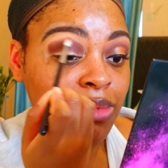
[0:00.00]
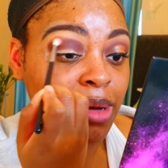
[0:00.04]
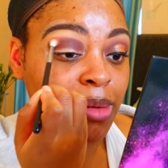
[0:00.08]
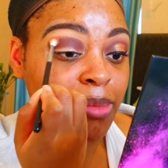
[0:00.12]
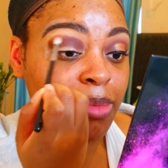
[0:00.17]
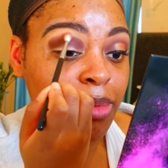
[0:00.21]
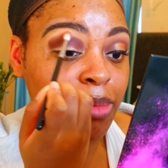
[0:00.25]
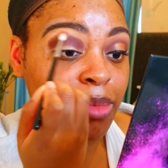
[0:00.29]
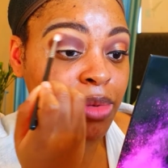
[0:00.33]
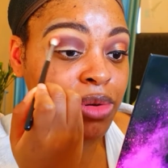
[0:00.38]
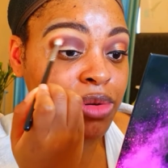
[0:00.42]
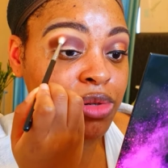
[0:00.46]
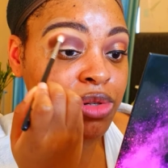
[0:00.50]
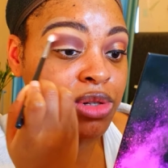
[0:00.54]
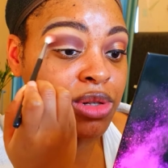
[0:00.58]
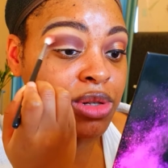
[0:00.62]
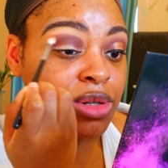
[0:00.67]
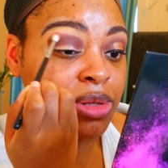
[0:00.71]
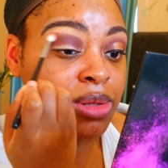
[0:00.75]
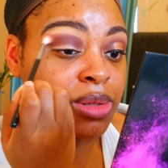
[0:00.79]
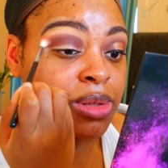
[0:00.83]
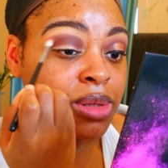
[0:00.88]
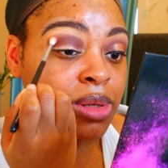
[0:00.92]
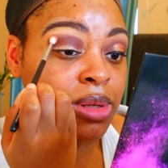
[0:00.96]
wiping
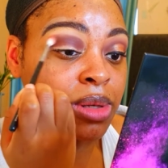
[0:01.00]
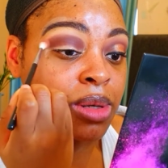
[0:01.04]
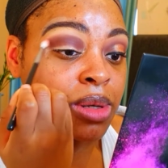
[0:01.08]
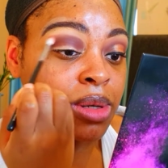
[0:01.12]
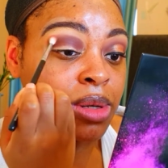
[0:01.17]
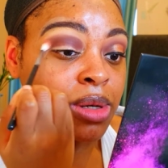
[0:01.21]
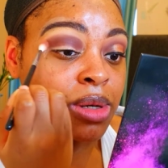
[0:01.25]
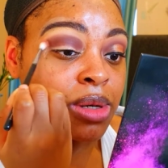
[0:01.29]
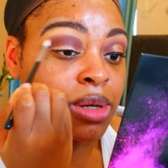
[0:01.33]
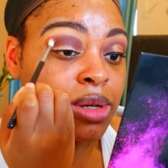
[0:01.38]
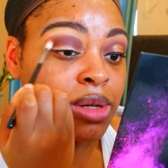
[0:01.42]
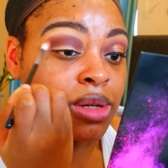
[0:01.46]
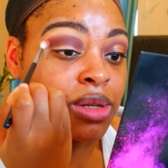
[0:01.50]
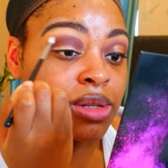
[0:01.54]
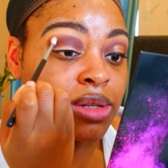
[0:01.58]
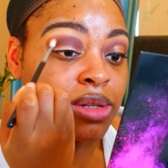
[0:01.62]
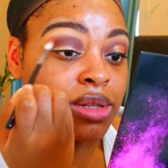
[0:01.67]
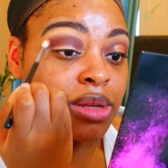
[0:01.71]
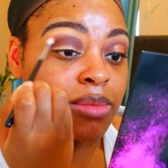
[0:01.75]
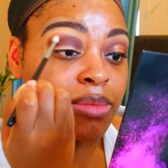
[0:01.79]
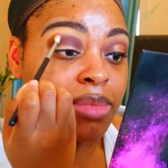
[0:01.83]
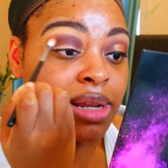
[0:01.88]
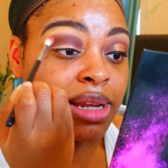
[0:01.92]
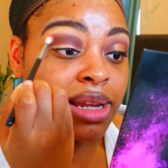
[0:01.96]
motions just
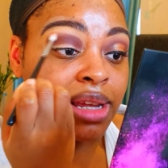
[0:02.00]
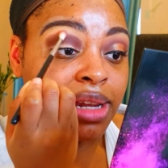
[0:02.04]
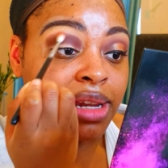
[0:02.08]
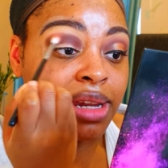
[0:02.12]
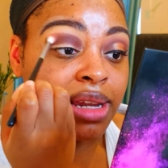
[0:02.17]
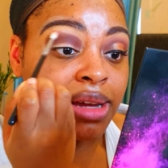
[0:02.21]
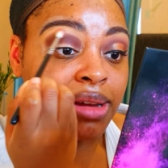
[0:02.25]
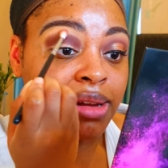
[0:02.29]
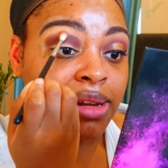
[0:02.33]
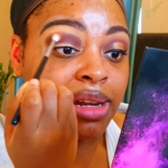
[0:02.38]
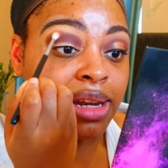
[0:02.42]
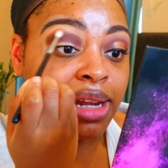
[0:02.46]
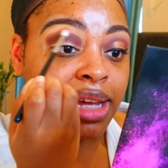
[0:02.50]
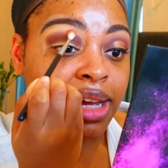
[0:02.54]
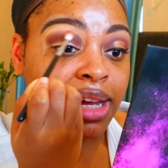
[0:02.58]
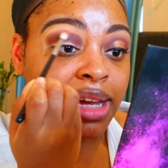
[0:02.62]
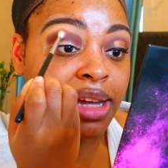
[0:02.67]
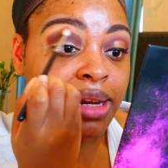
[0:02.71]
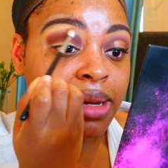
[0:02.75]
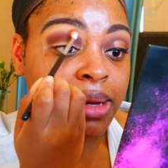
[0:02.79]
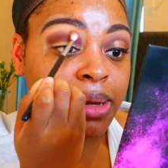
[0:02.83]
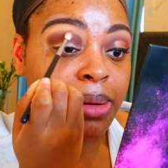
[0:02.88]
to blend out the line